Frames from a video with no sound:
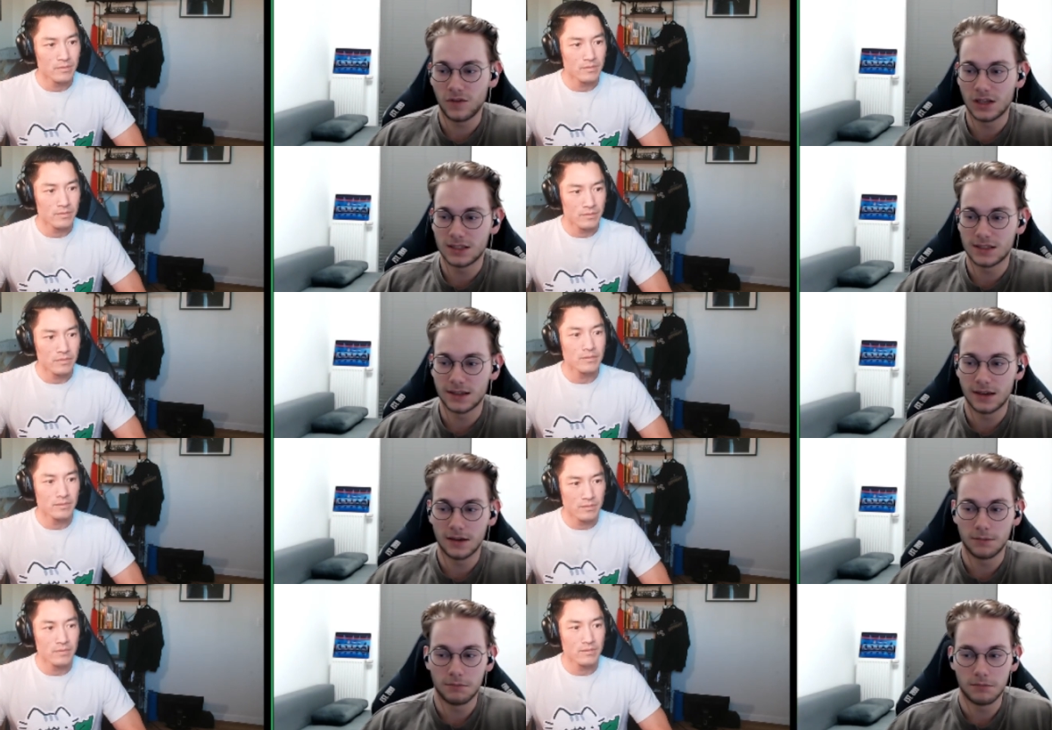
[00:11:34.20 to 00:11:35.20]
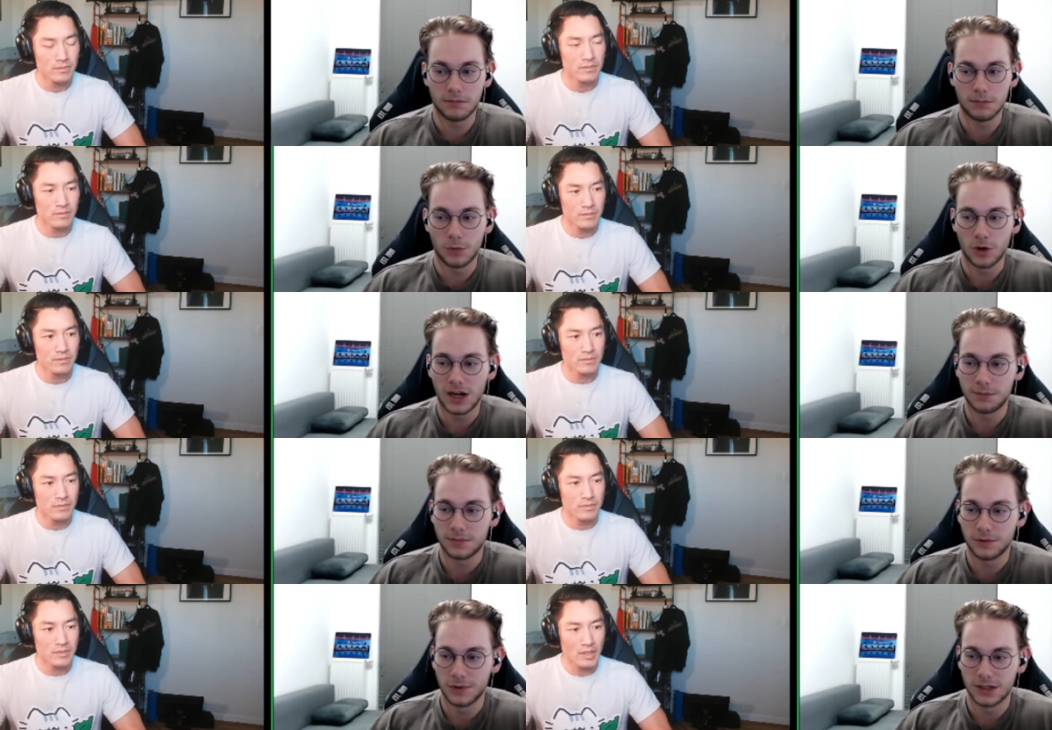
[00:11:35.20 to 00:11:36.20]
Speaker 1: feels uh, more hype
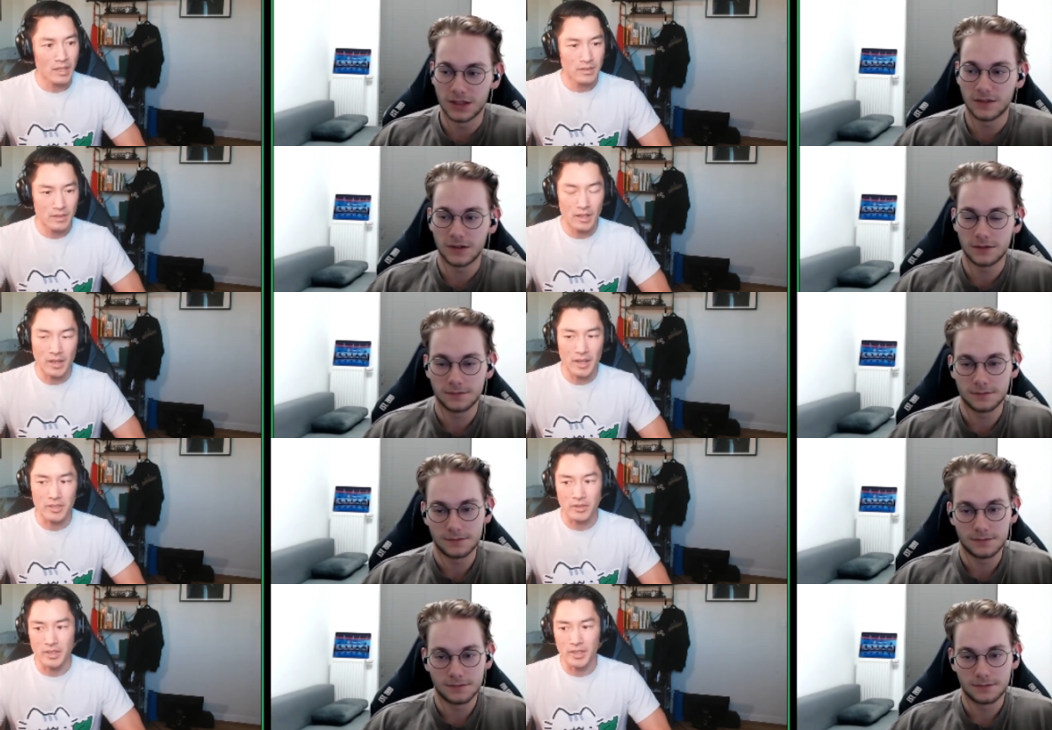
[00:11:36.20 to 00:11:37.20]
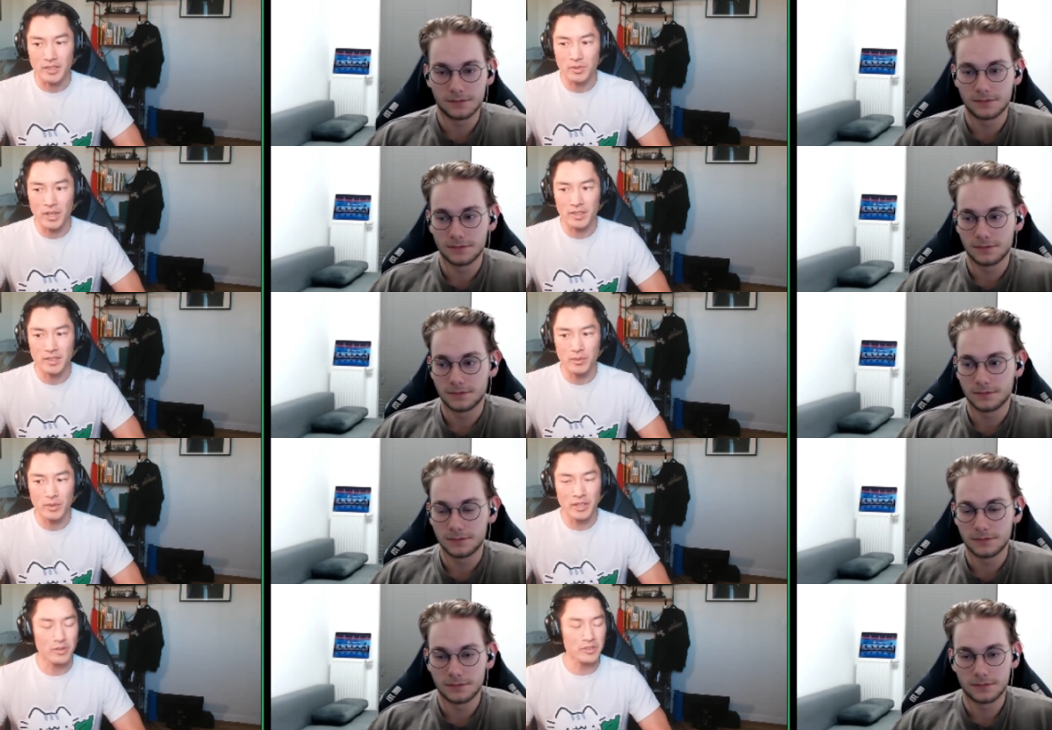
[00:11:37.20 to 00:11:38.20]
to win it. I think.
Speaker 2: I, I agree. That's what I said
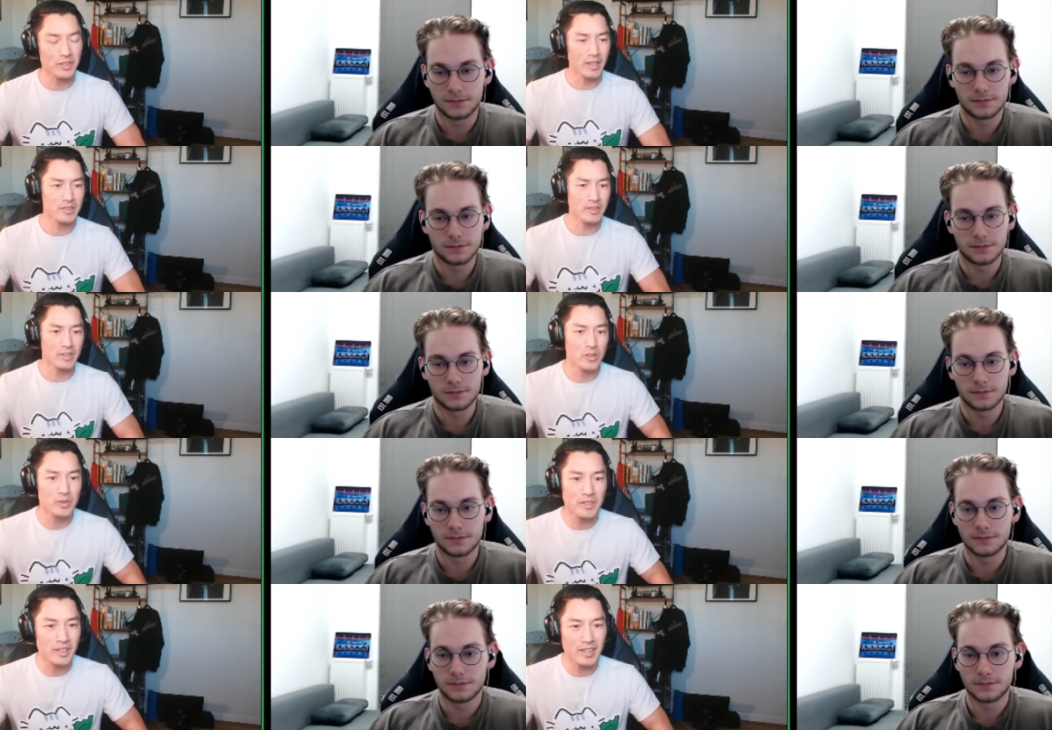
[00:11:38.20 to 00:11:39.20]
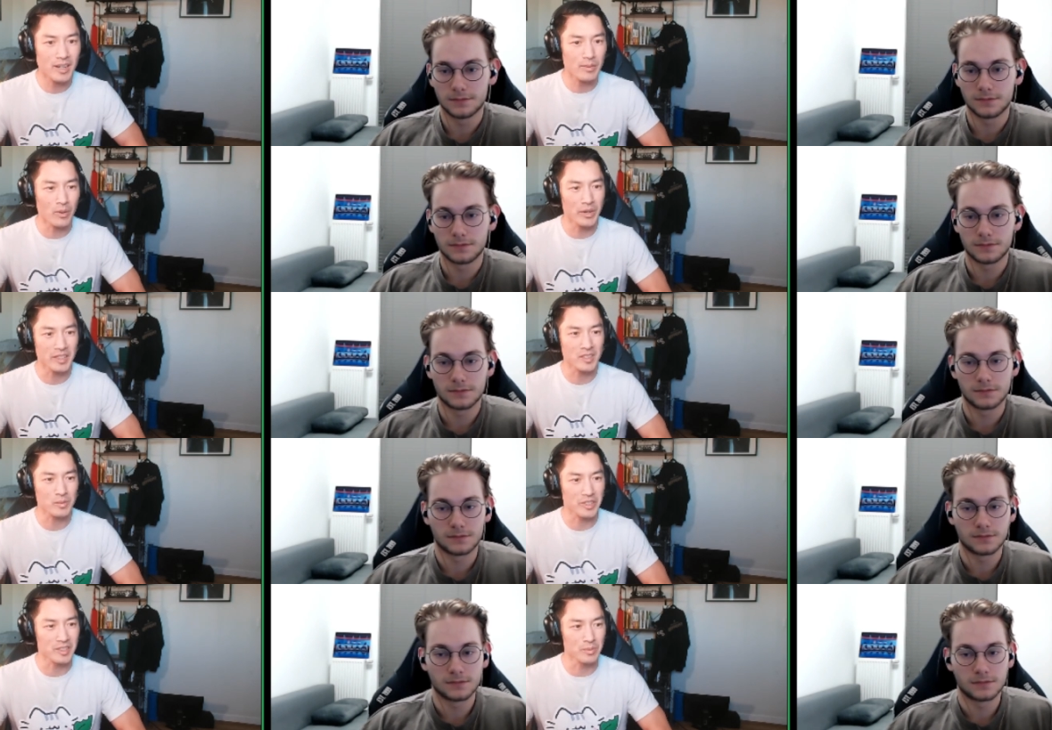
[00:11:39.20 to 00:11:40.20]
when they first announced it. I was like, who's gonna care about winning
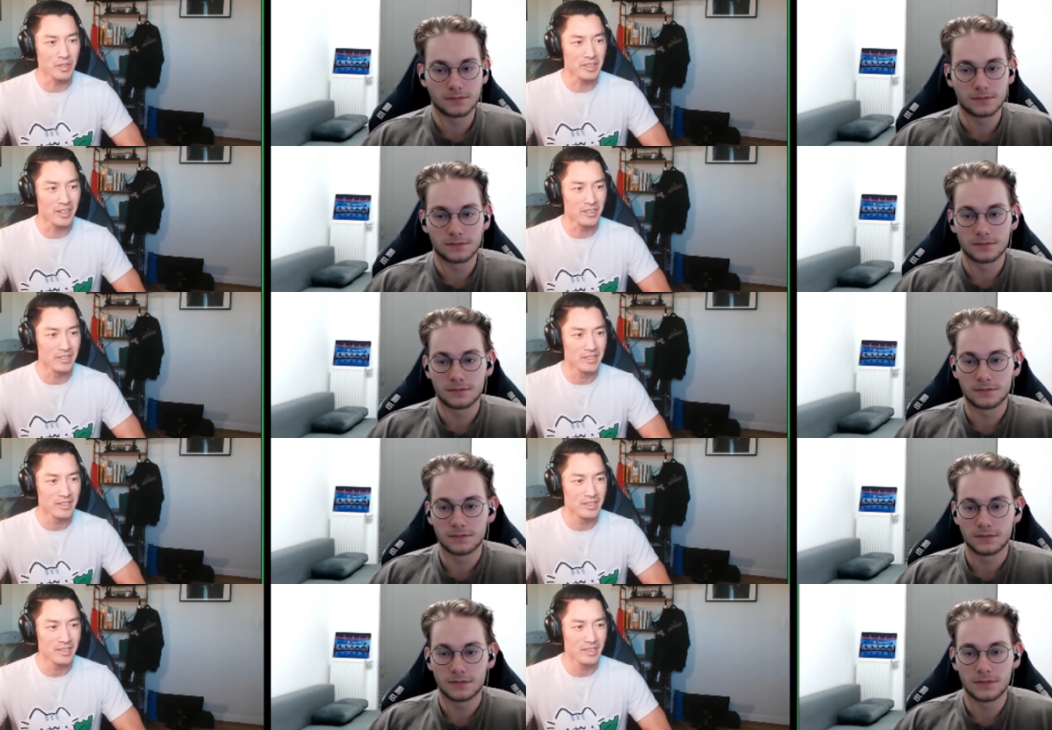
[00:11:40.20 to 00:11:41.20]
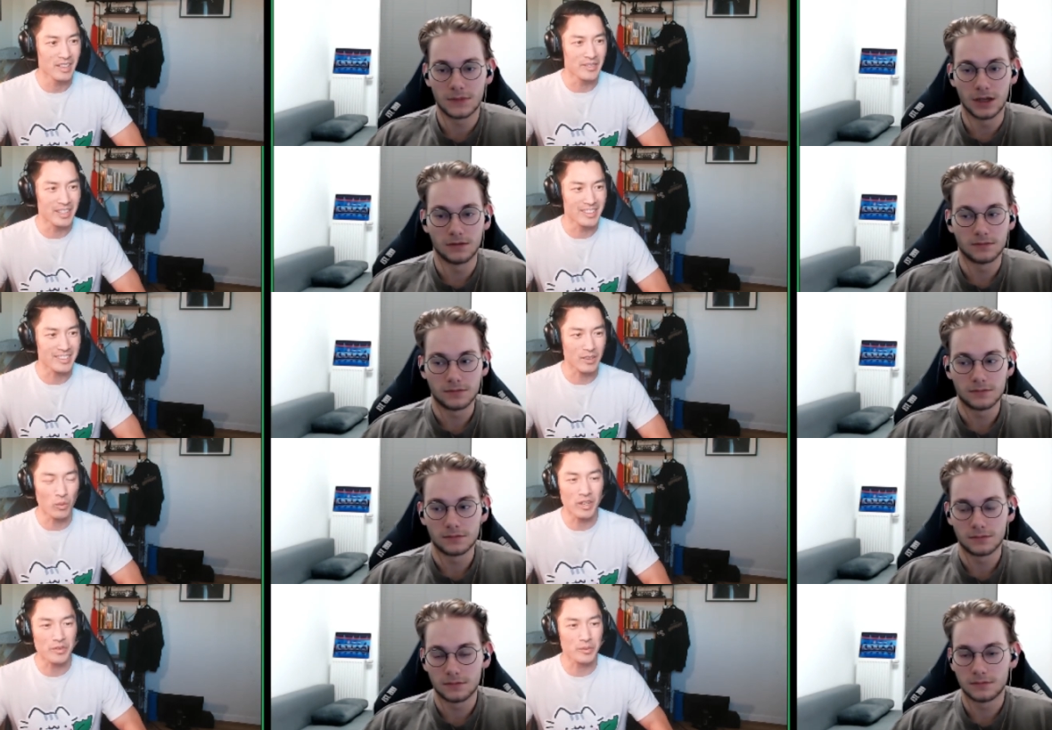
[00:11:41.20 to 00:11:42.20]
spring split now? Yeah. I mean, it's like
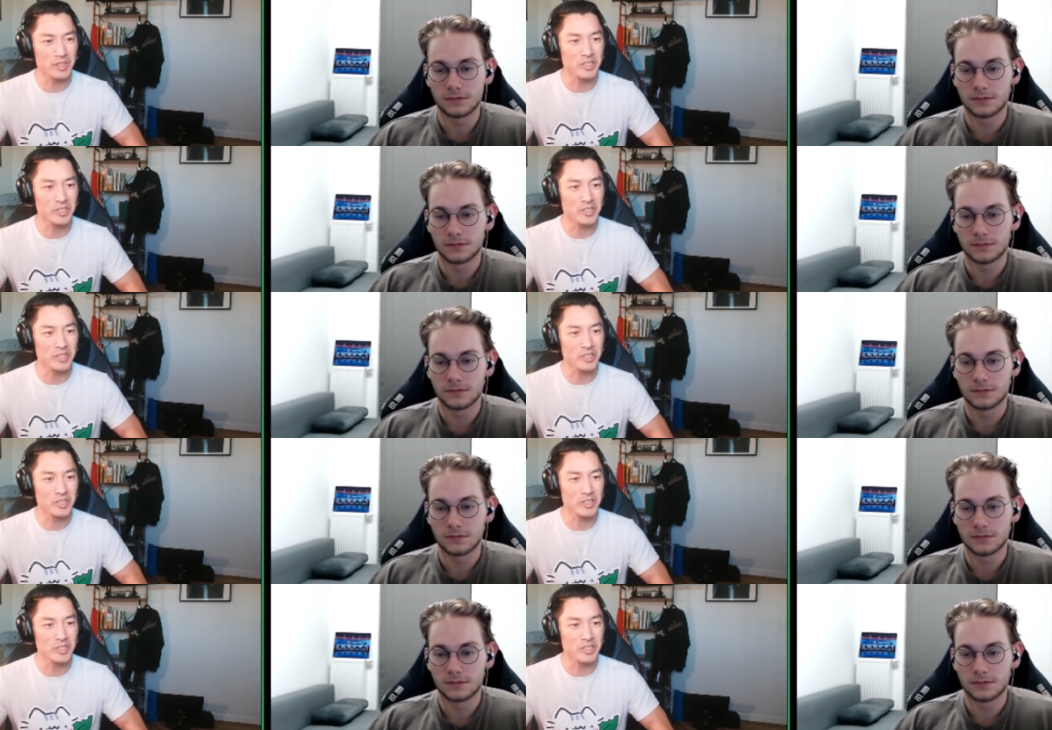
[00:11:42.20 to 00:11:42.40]
one of three